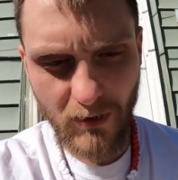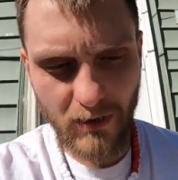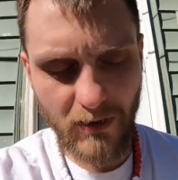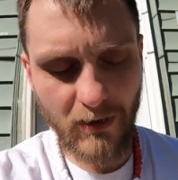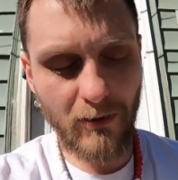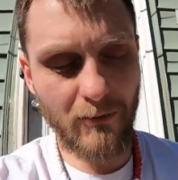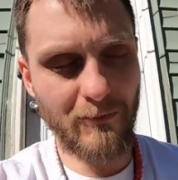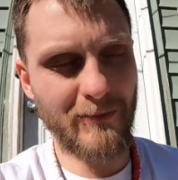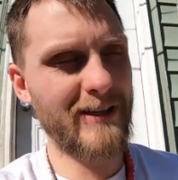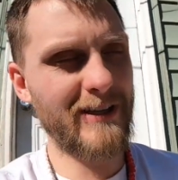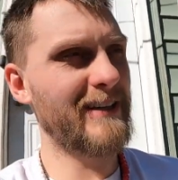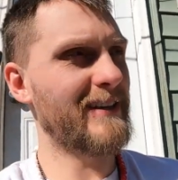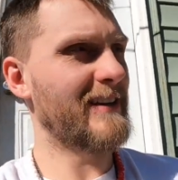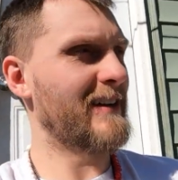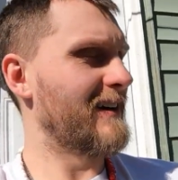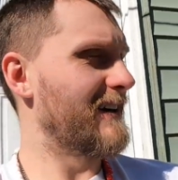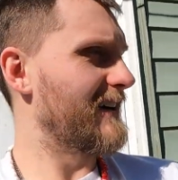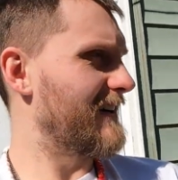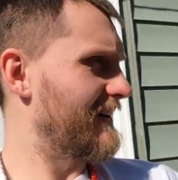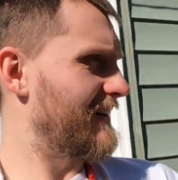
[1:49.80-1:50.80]
Oh man.
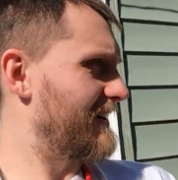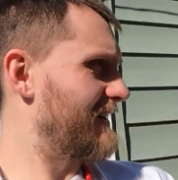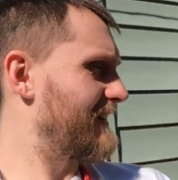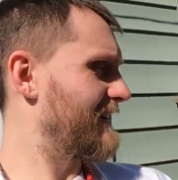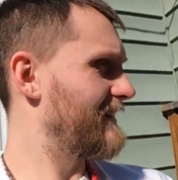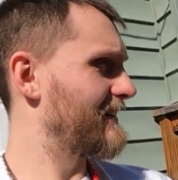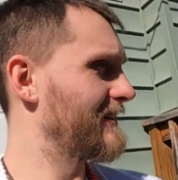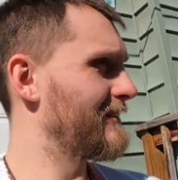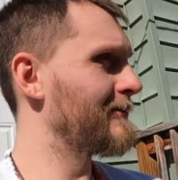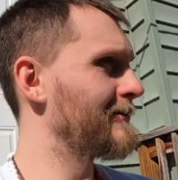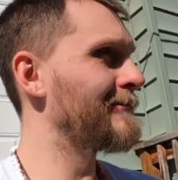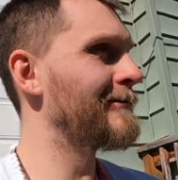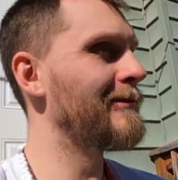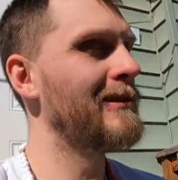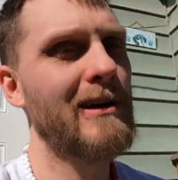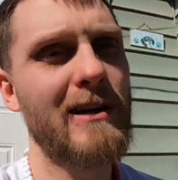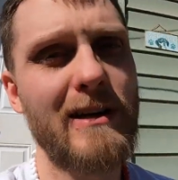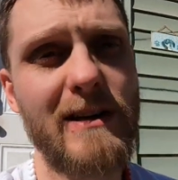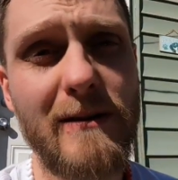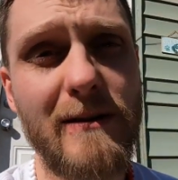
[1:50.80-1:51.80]

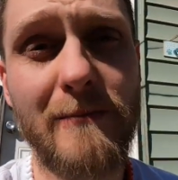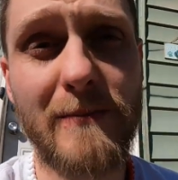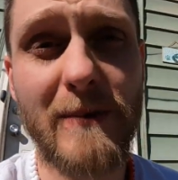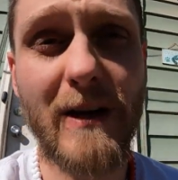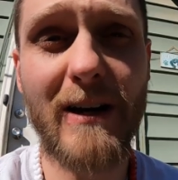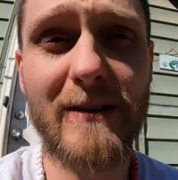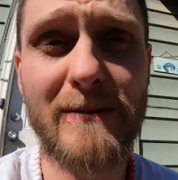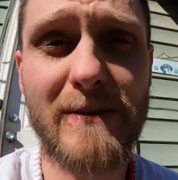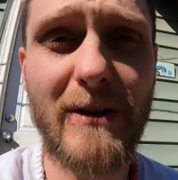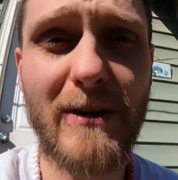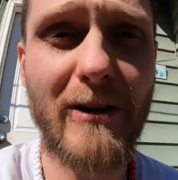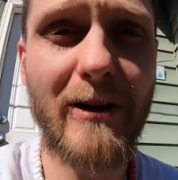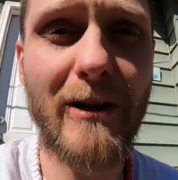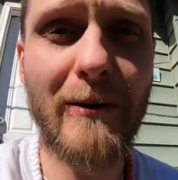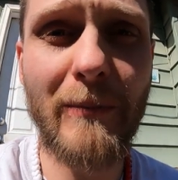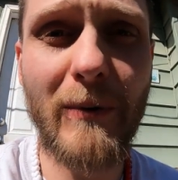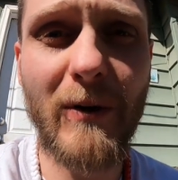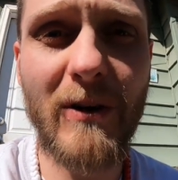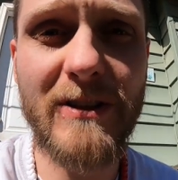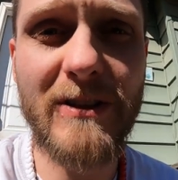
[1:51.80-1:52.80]
I'm, I'm sorry, I
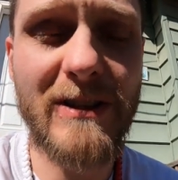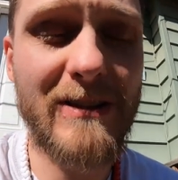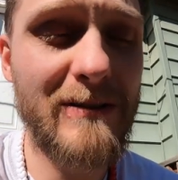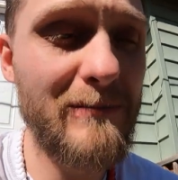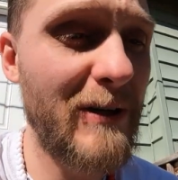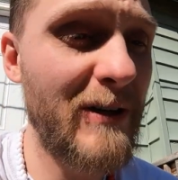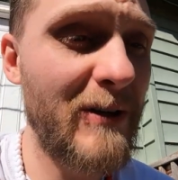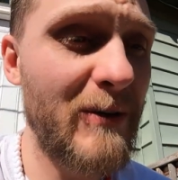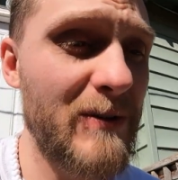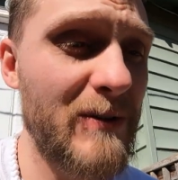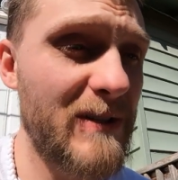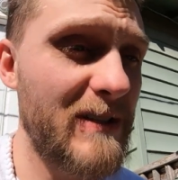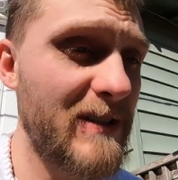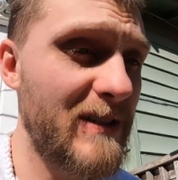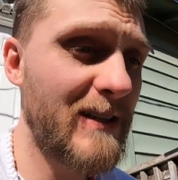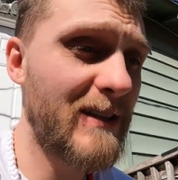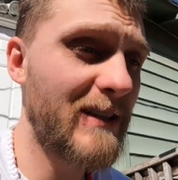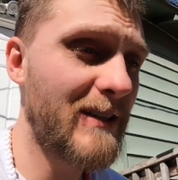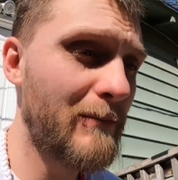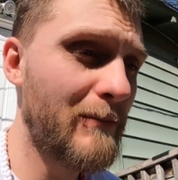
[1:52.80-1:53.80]
apologize. My nose is
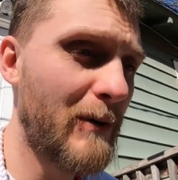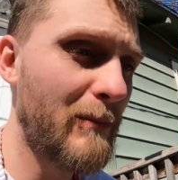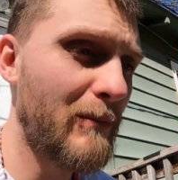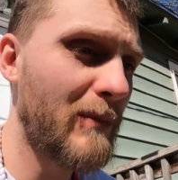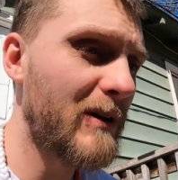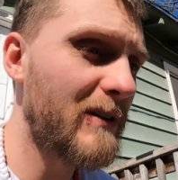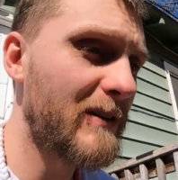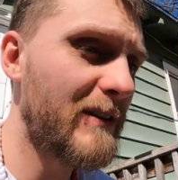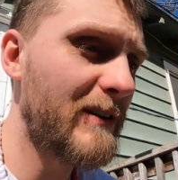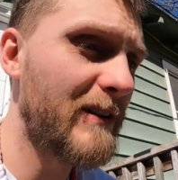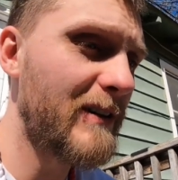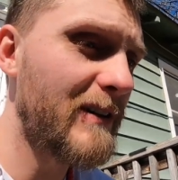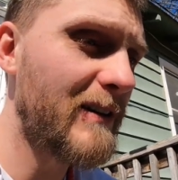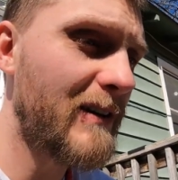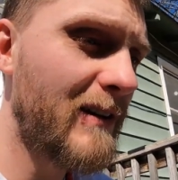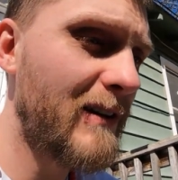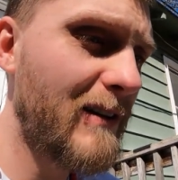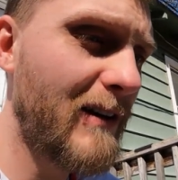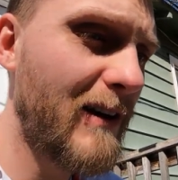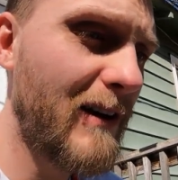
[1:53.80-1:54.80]
kicking my butt today.
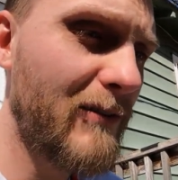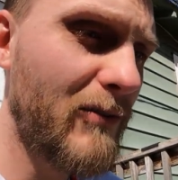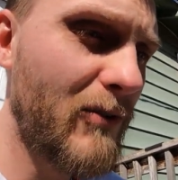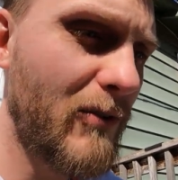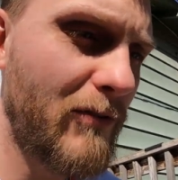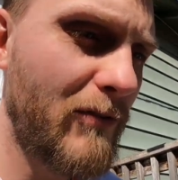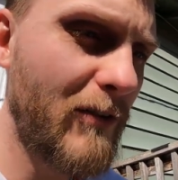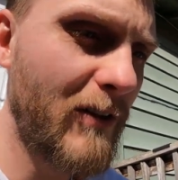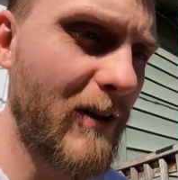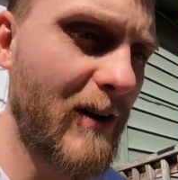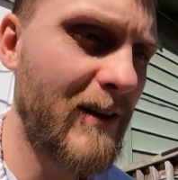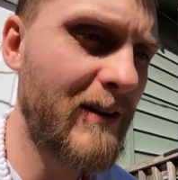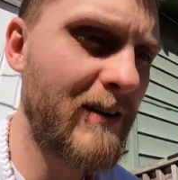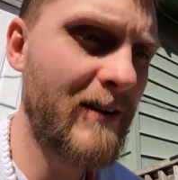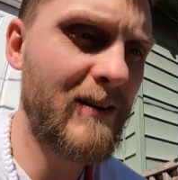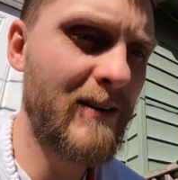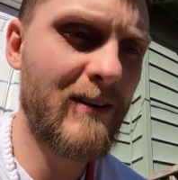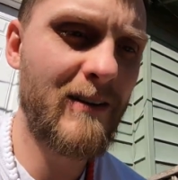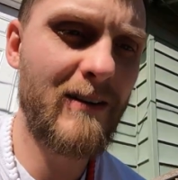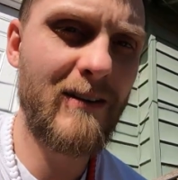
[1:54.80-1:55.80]
Hi little fly.
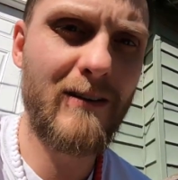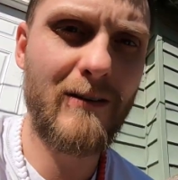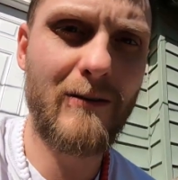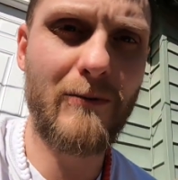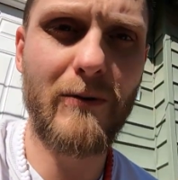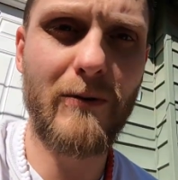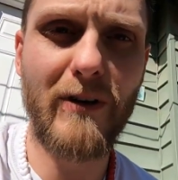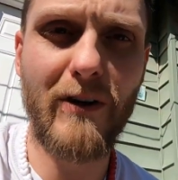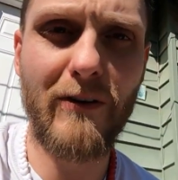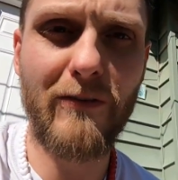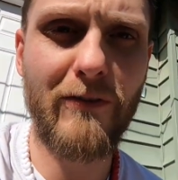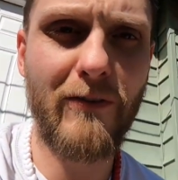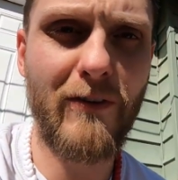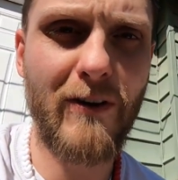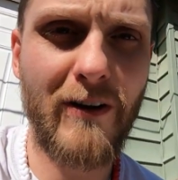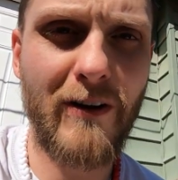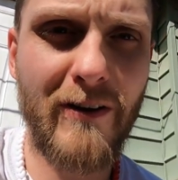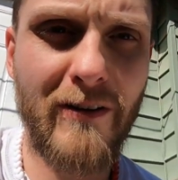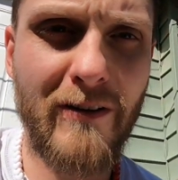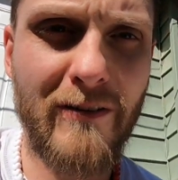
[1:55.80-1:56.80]
We got a
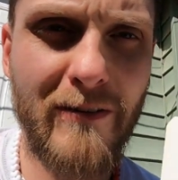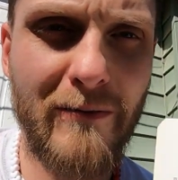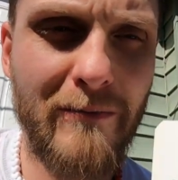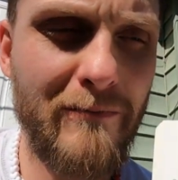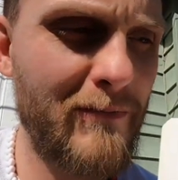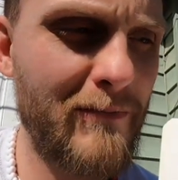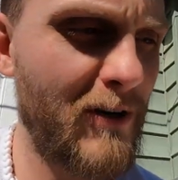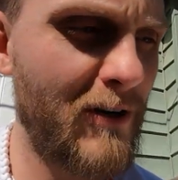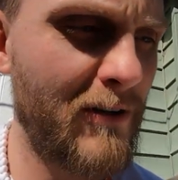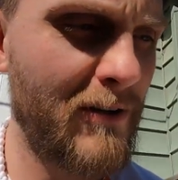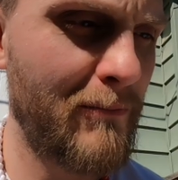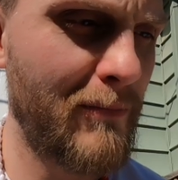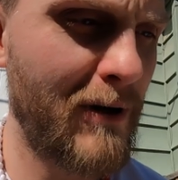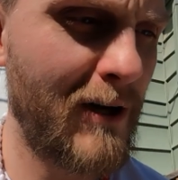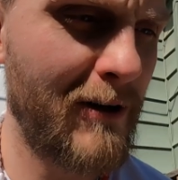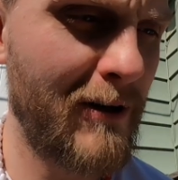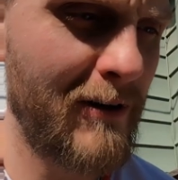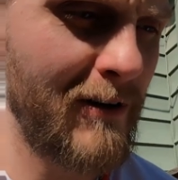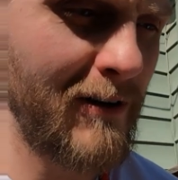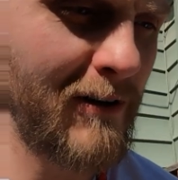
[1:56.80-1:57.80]
fly on the on the
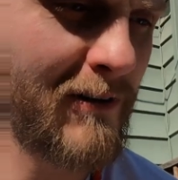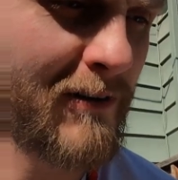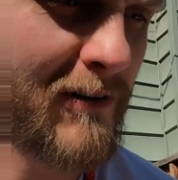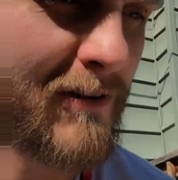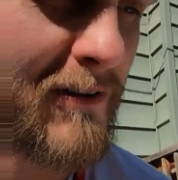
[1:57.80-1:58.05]
bio, on